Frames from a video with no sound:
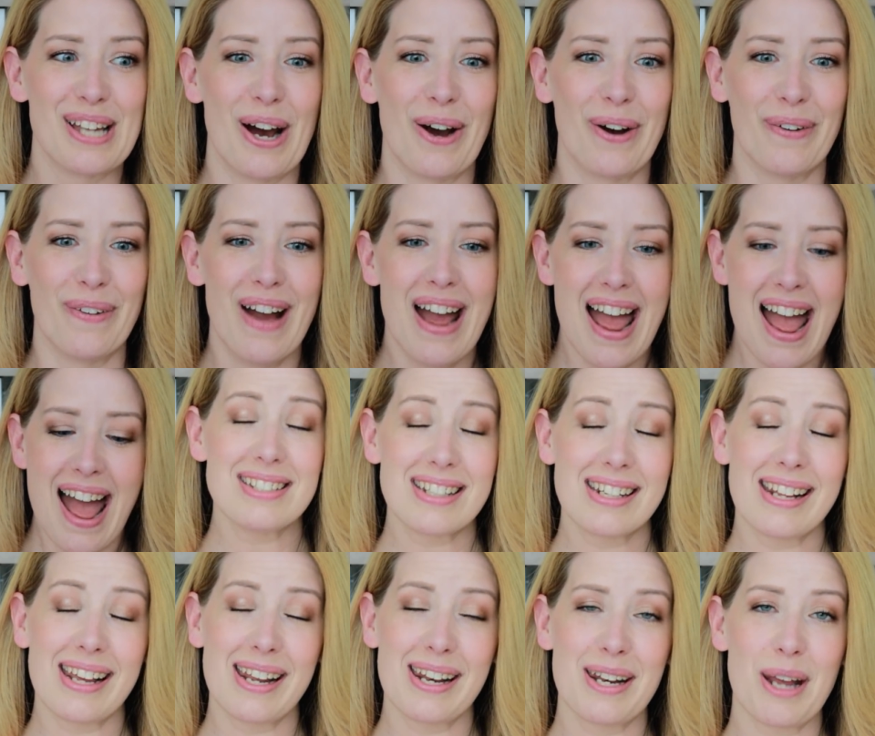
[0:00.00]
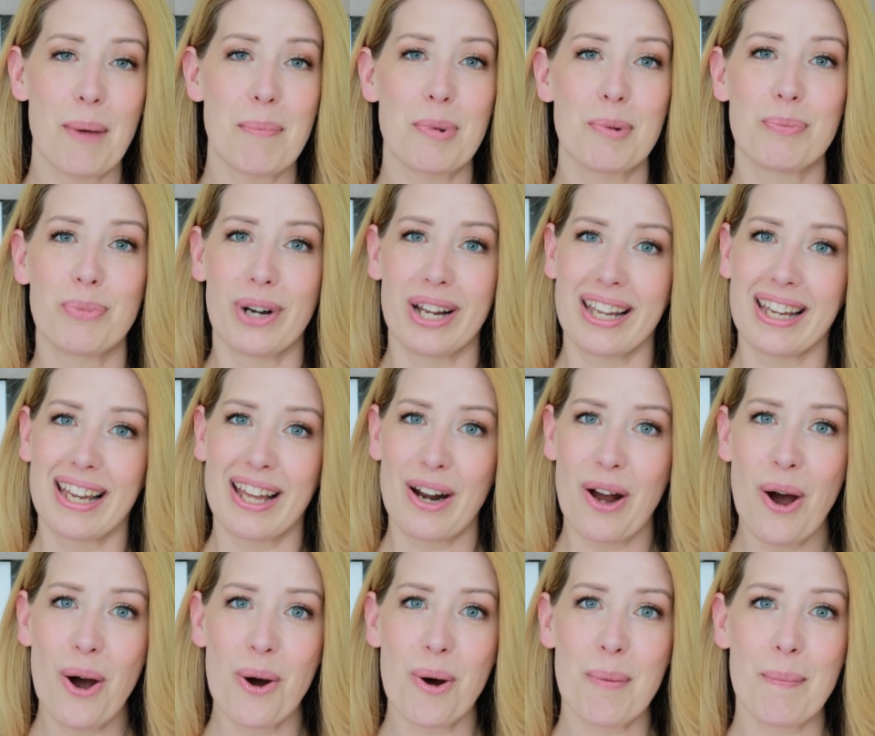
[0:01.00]
So I did end up bringing it
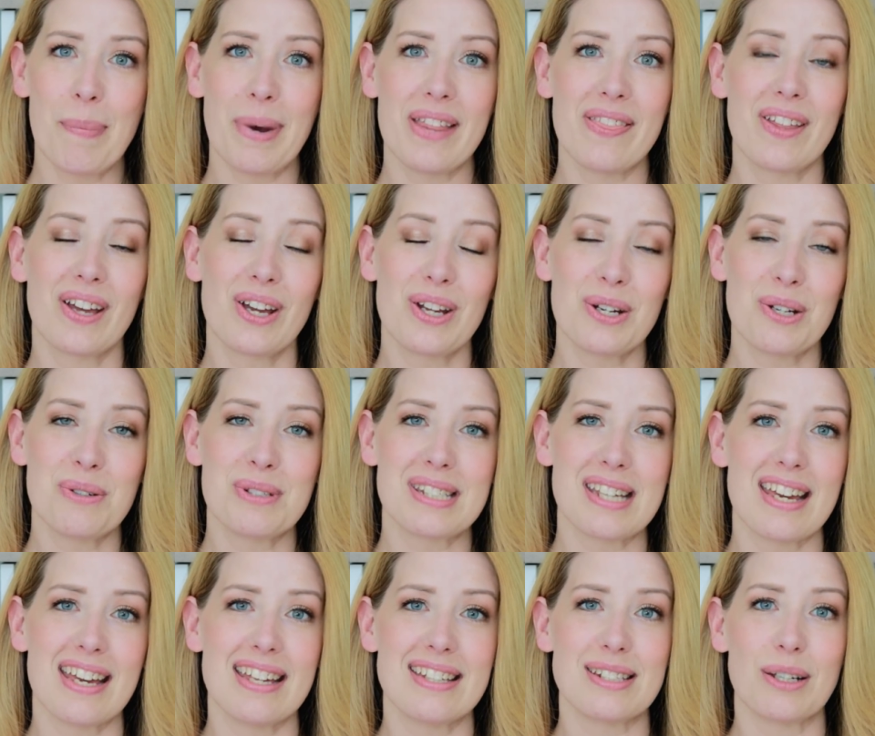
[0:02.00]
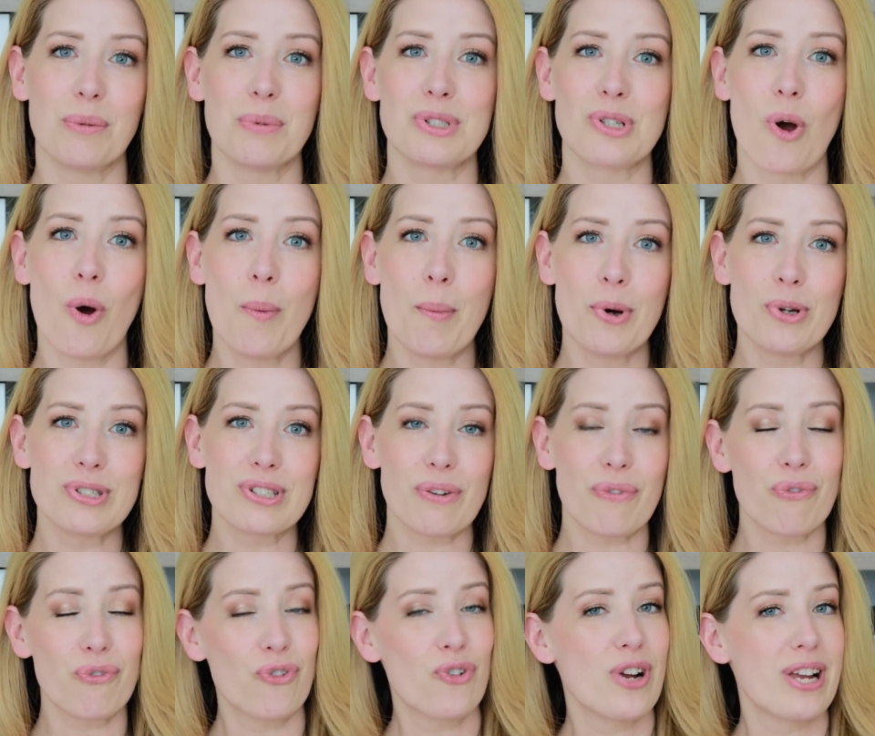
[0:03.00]
home, but the good news is it was
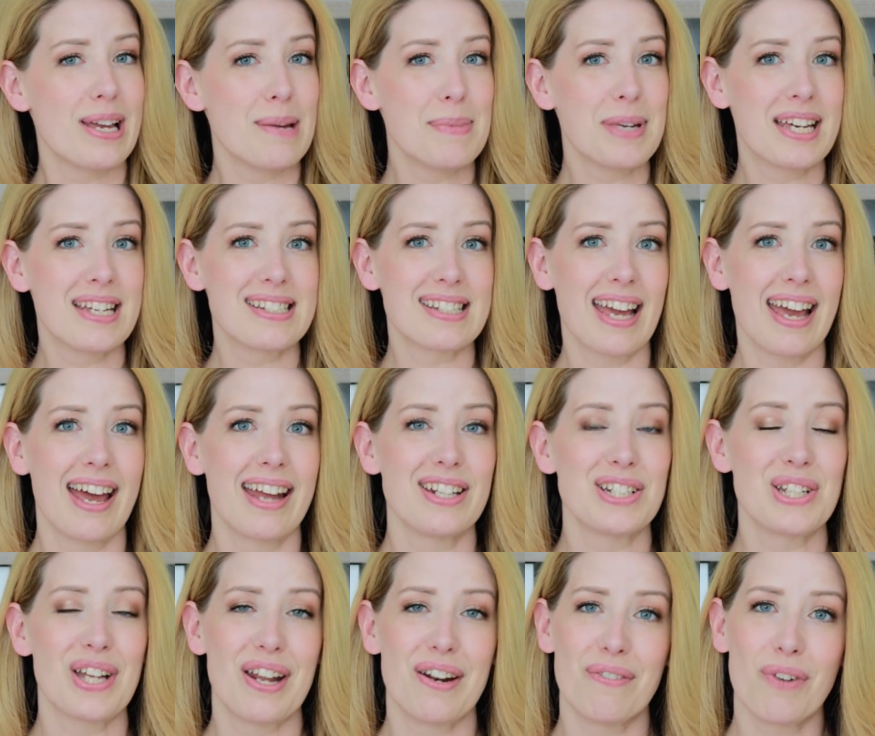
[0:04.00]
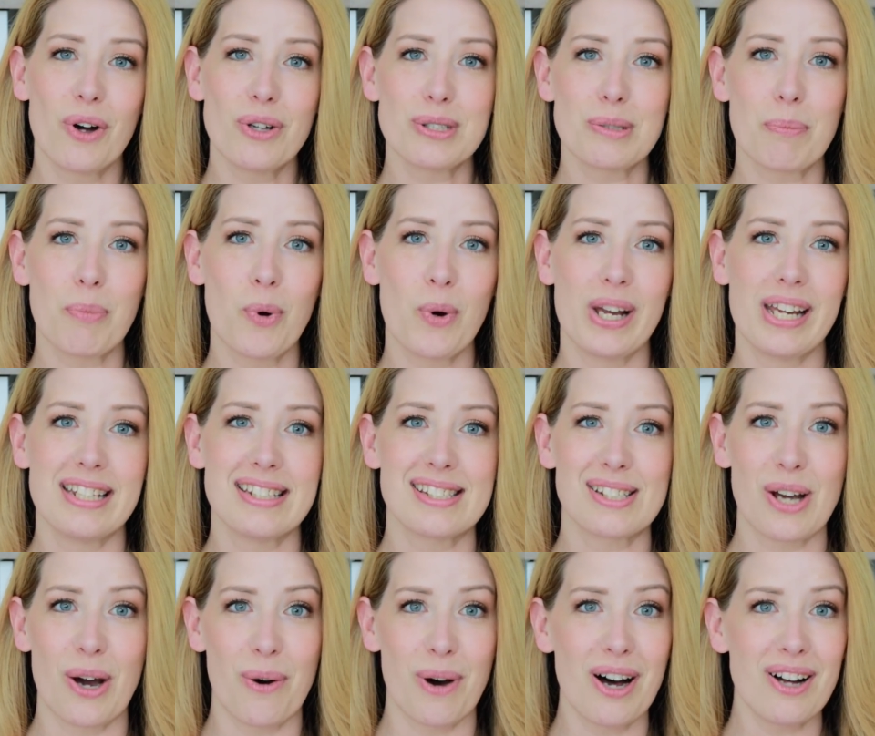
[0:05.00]
almost free because I had a ton of Ulta points,
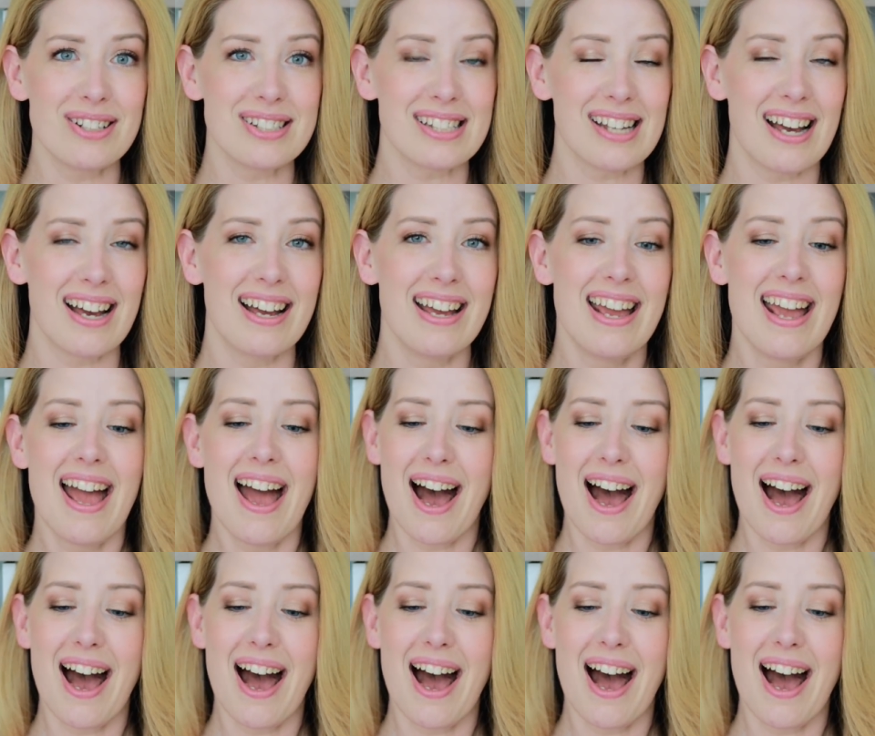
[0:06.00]
go Ulta.